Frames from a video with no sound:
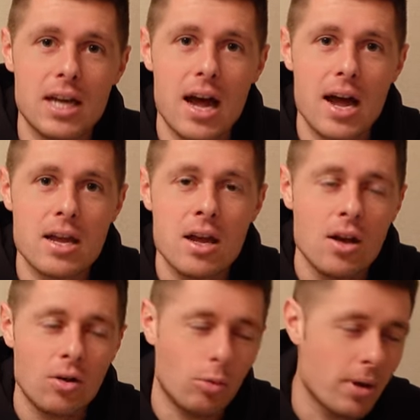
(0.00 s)
day
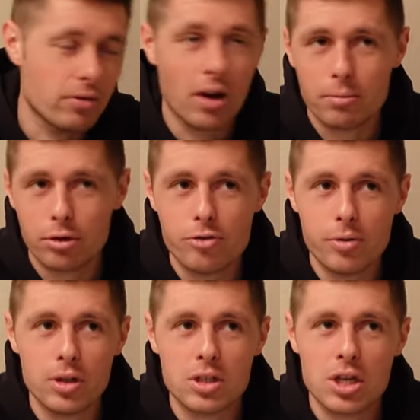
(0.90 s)
or made the right
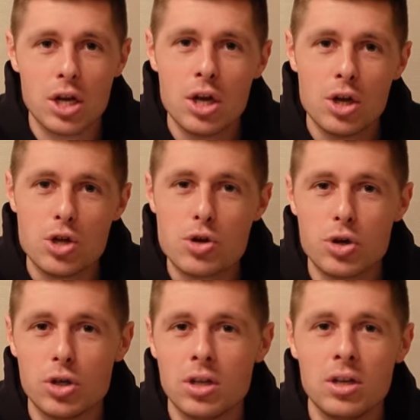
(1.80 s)
improvements that you
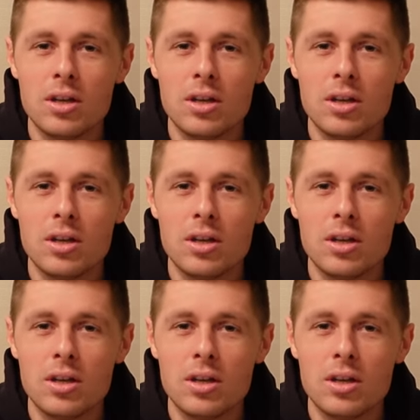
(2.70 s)
could